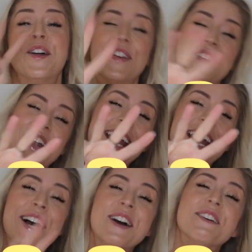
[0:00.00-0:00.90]

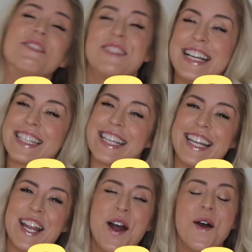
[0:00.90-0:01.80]
three
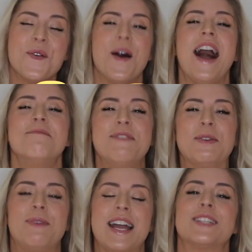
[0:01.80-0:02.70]
reason why
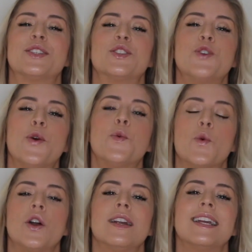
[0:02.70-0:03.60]
meal plans don't
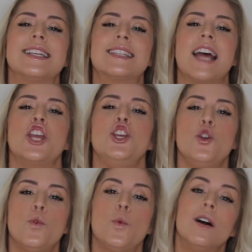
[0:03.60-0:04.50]
work is that
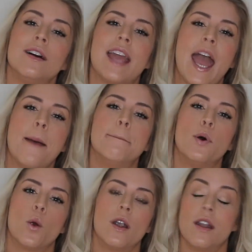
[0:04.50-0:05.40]
you will get
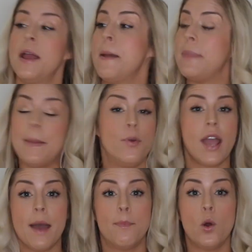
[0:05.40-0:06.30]
bored. People
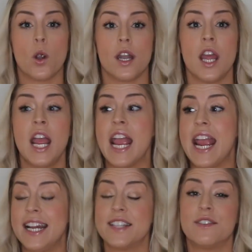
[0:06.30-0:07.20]
get bored.
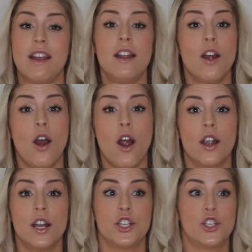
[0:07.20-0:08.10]
It is very
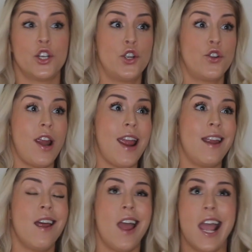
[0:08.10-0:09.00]
hard to
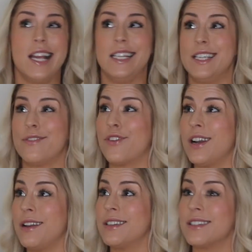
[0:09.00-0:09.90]
create a
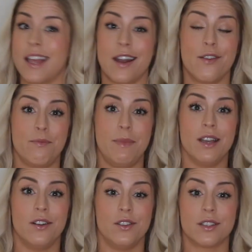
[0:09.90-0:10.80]
different set of
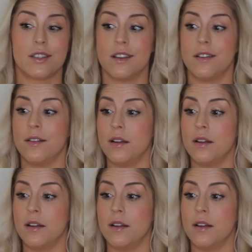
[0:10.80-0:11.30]
meals